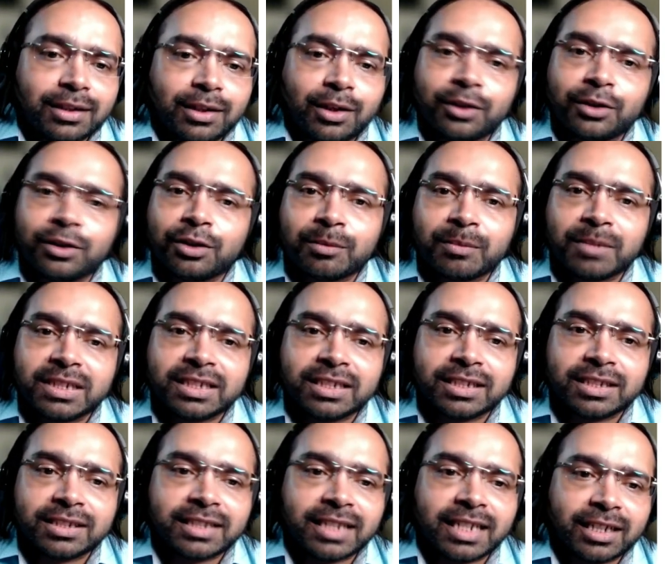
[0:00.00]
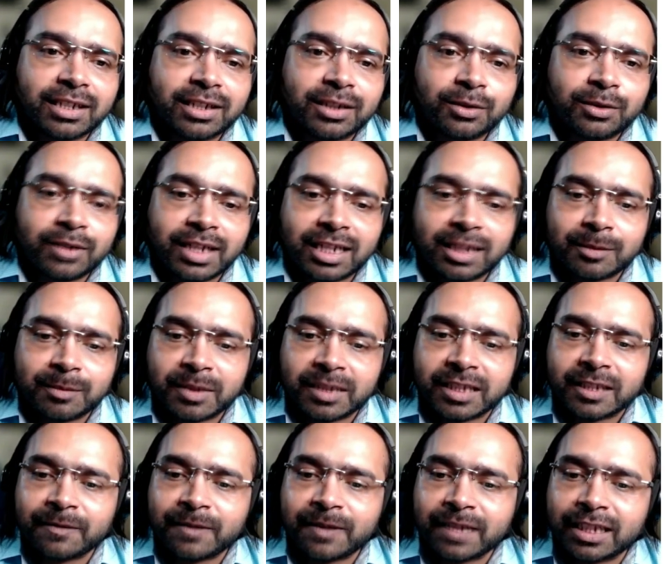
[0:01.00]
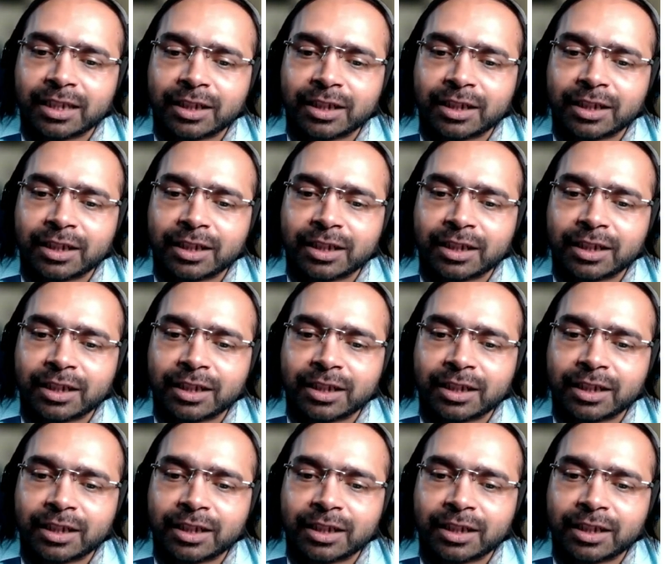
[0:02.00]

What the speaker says: on your machines and you can specify